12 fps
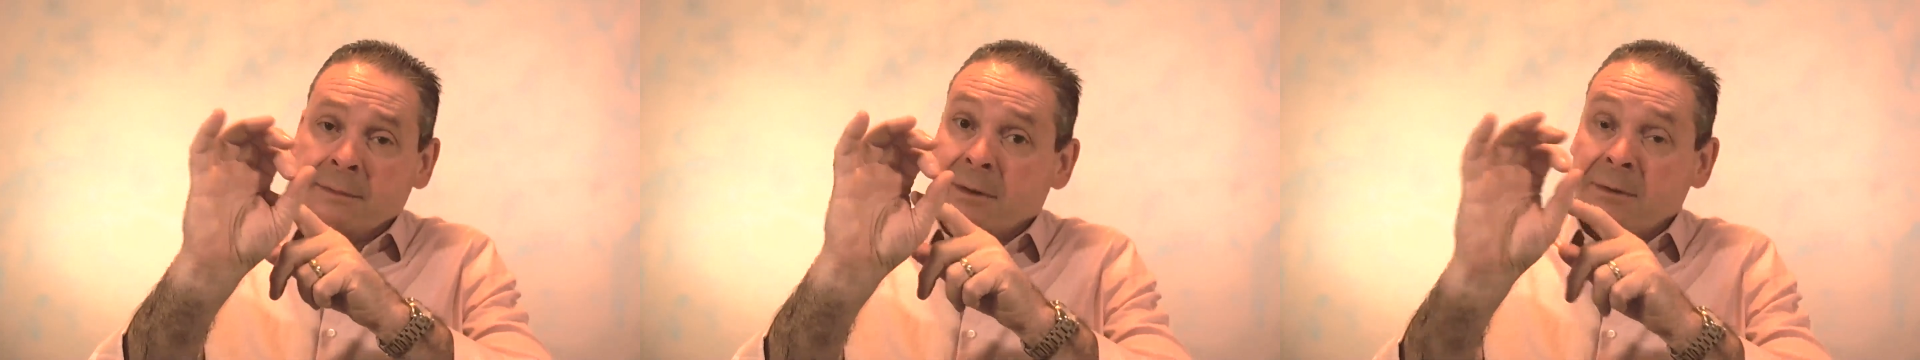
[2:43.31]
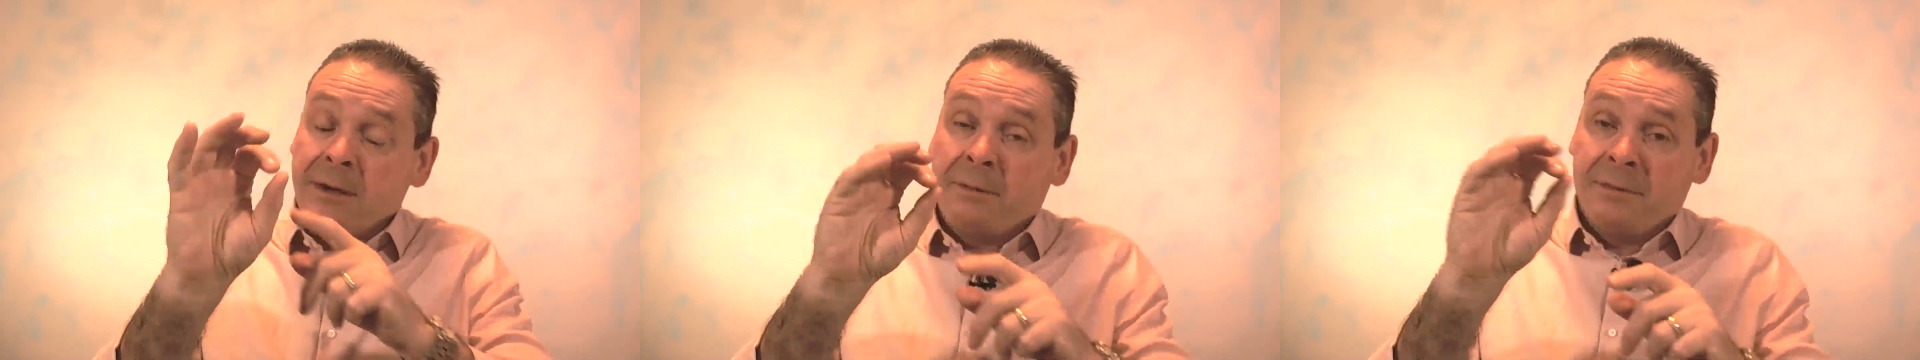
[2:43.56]

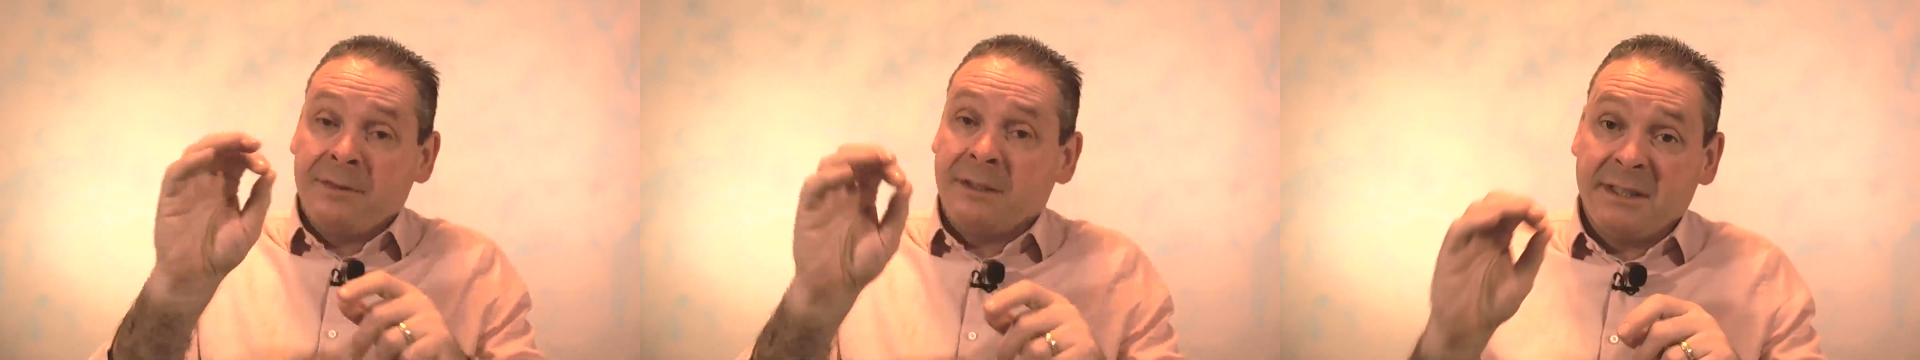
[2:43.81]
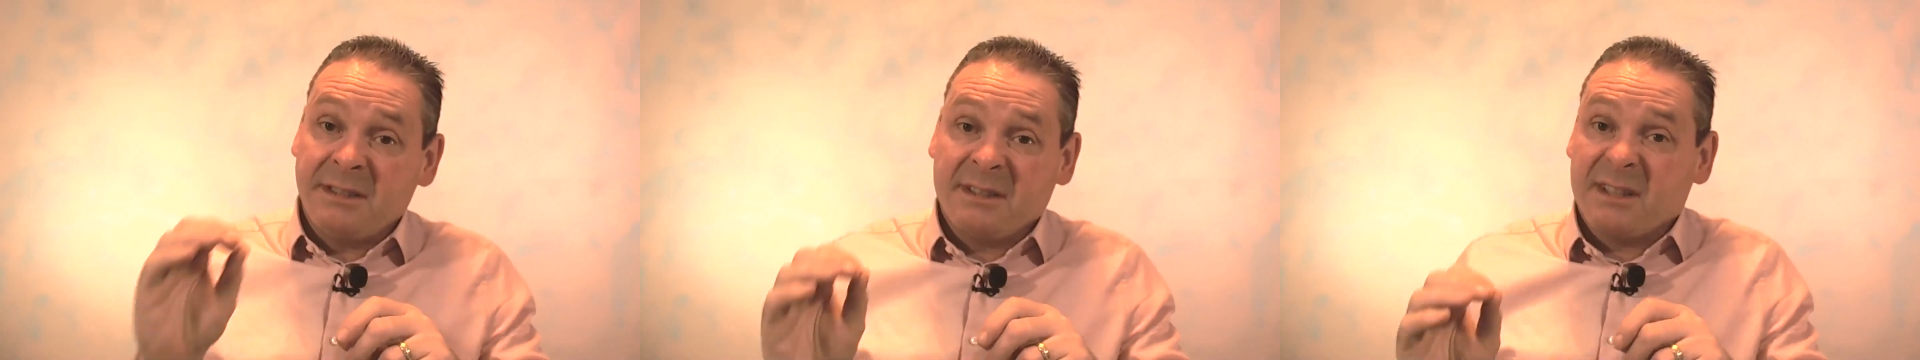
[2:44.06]
very often the
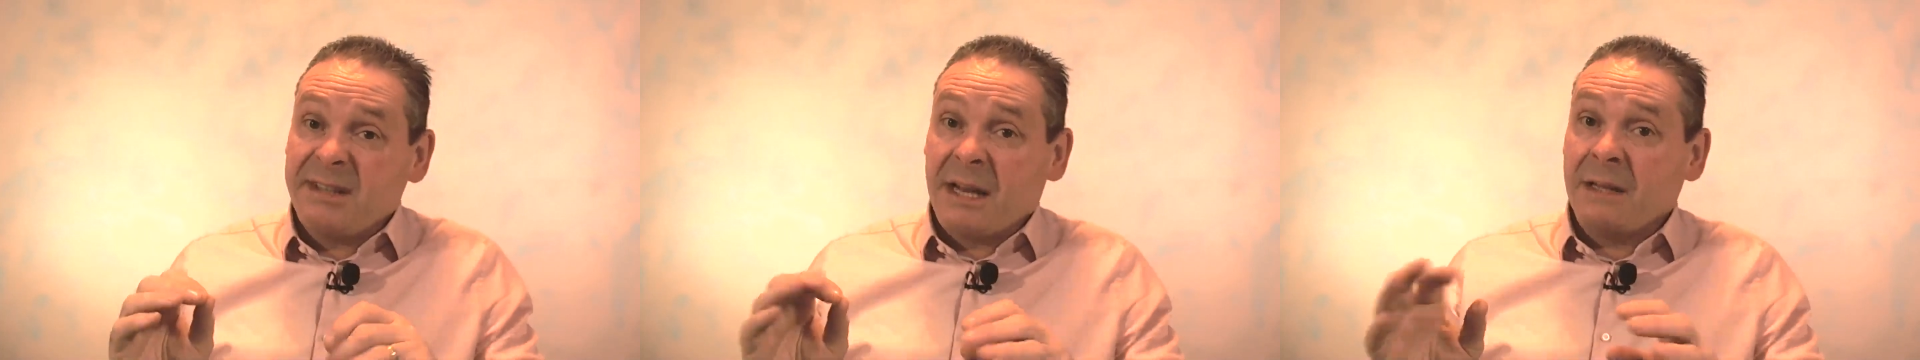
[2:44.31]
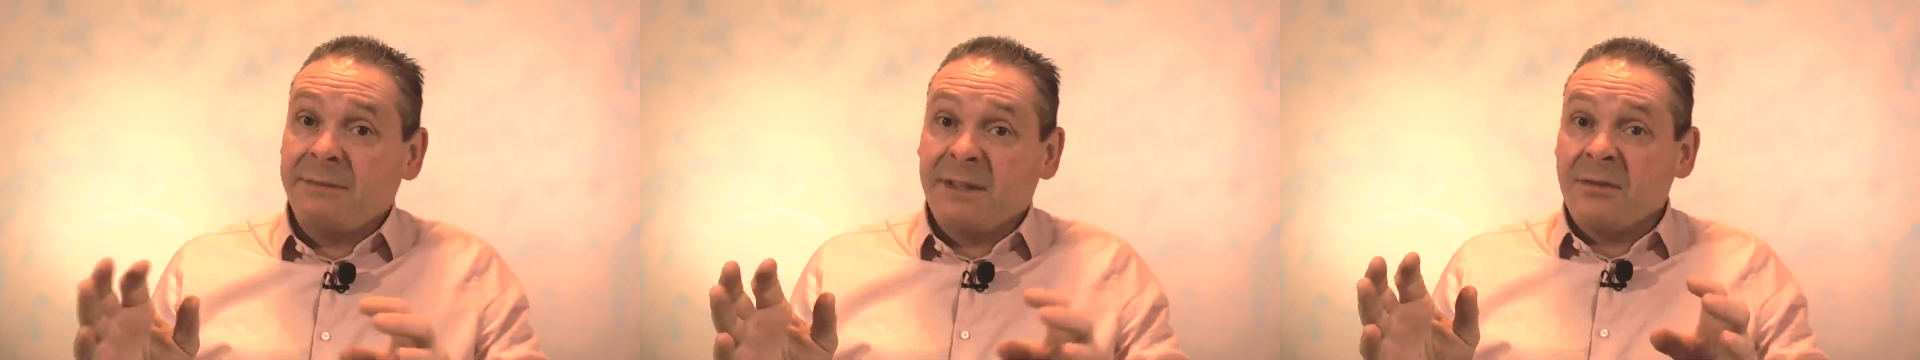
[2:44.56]
disc
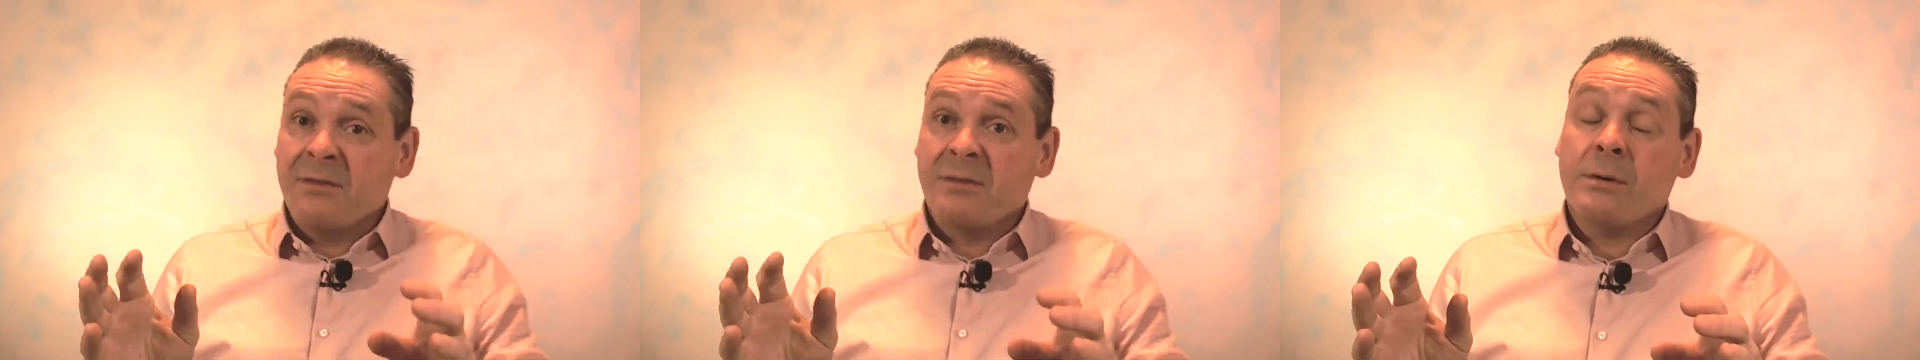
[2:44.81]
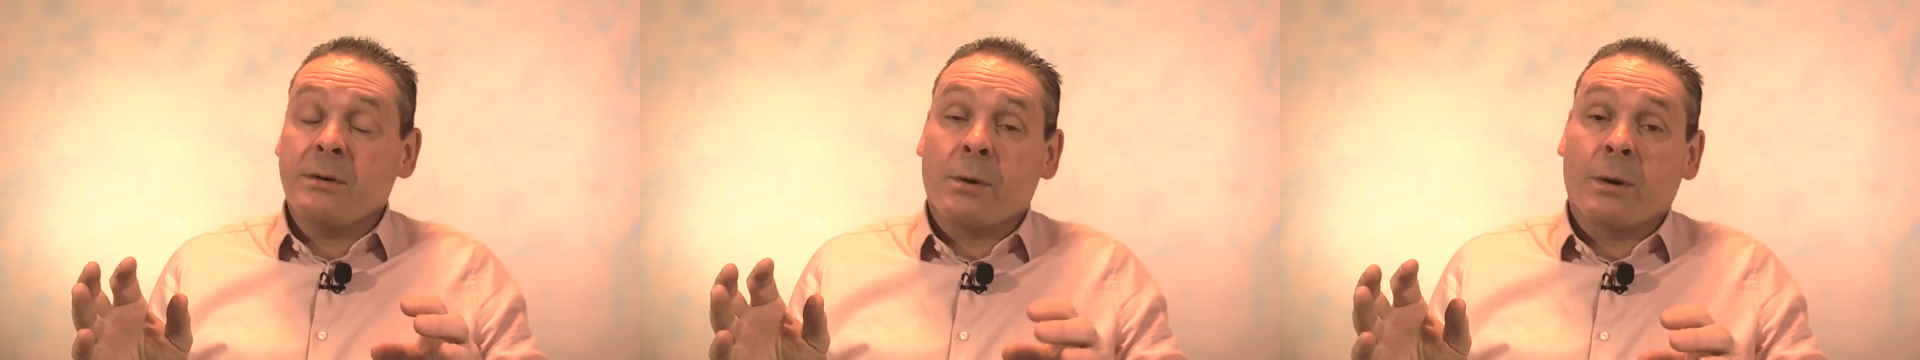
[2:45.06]
itself isn't
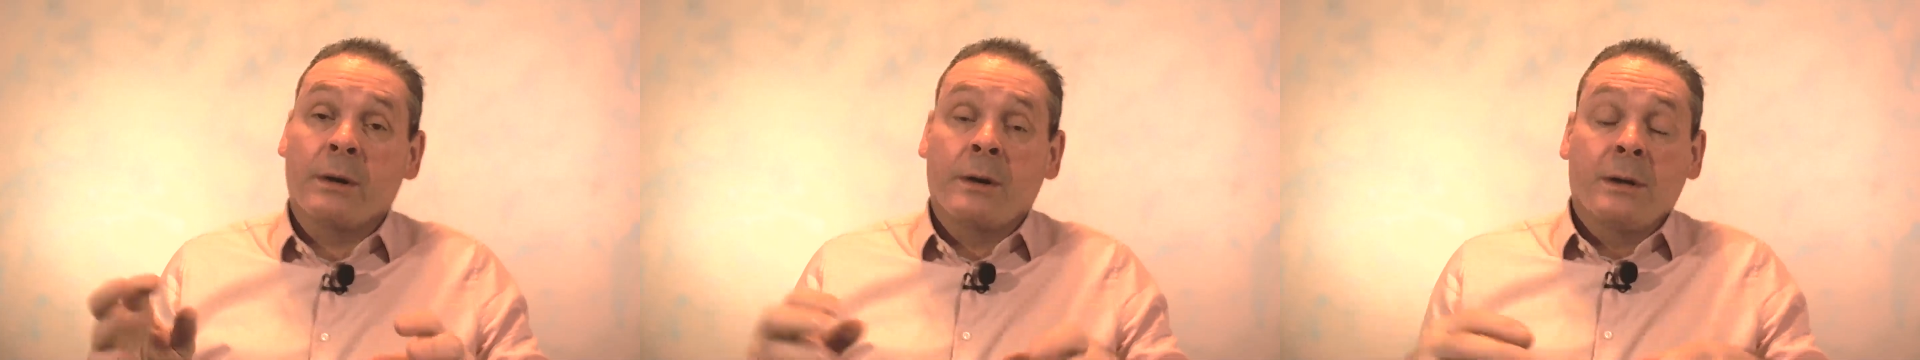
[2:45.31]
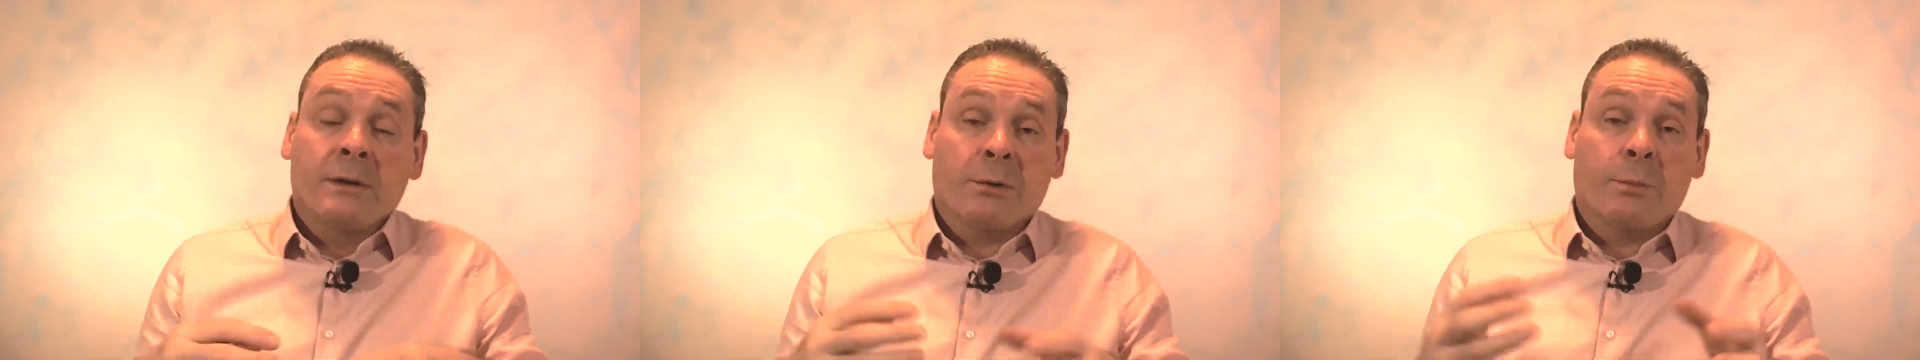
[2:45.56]
sore.
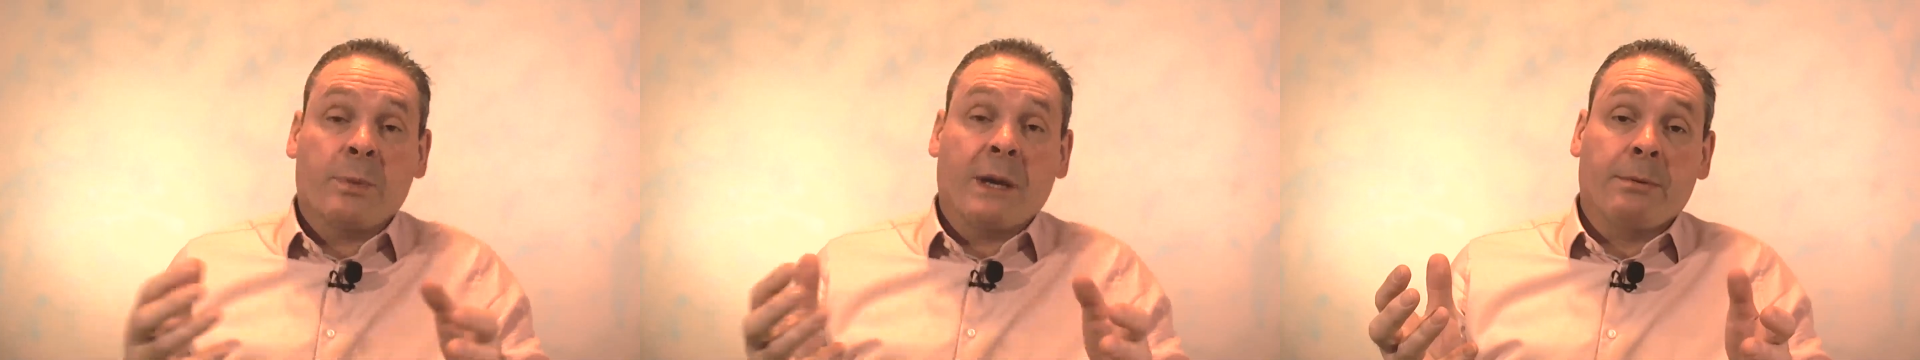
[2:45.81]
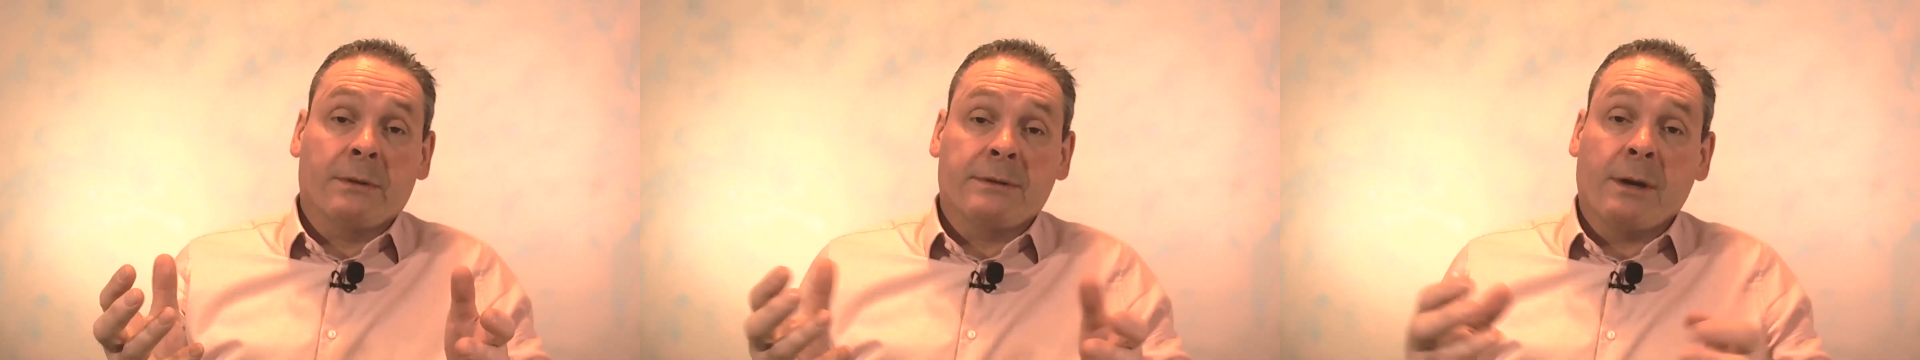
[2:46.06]
So
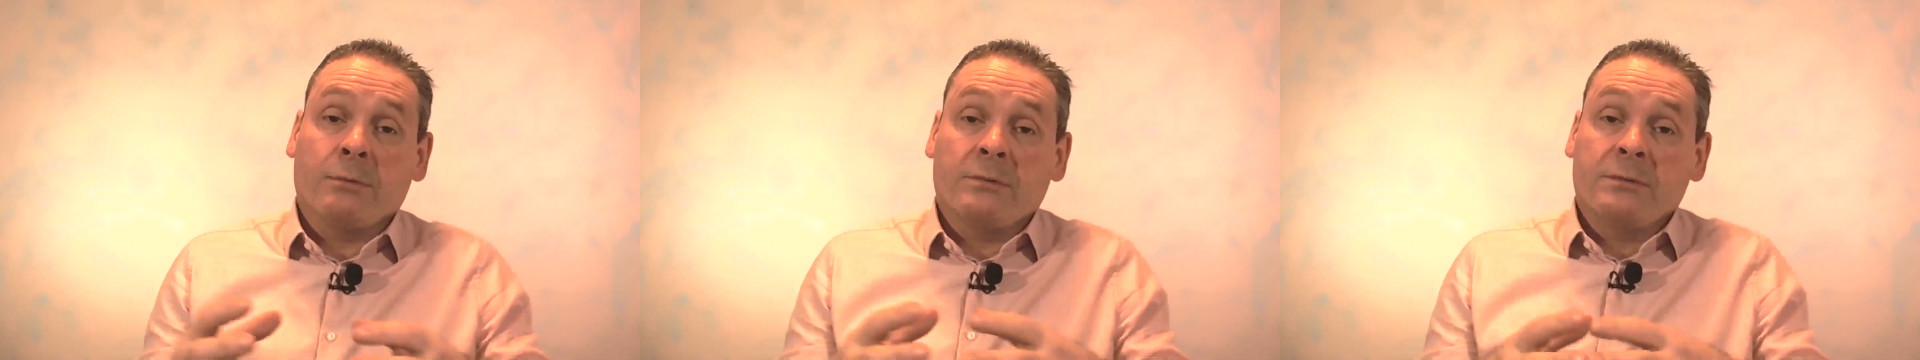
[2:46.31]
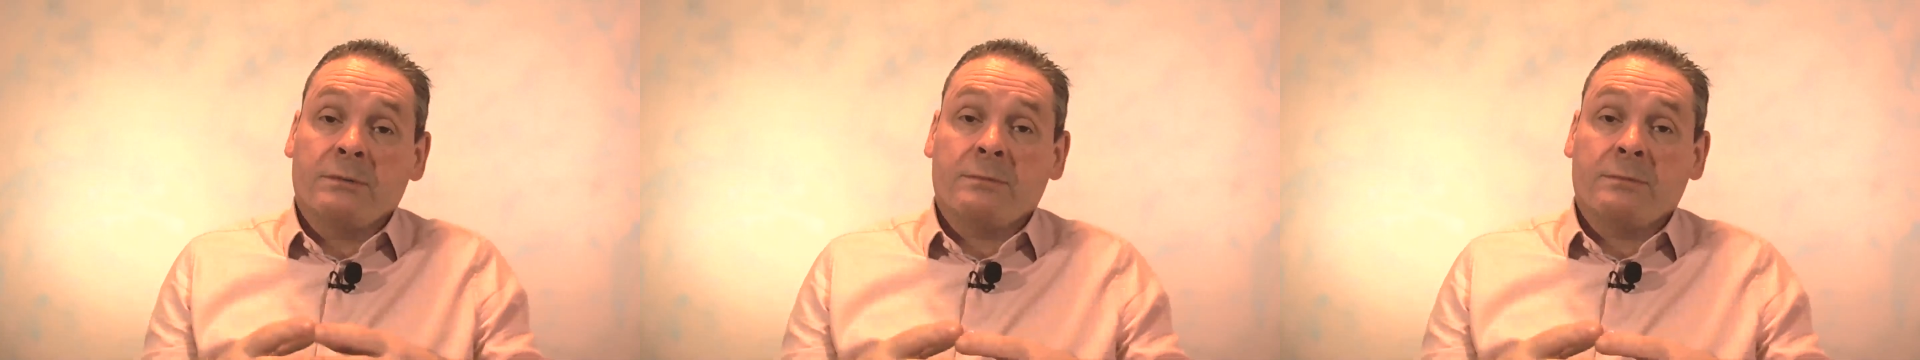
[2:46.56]
people don't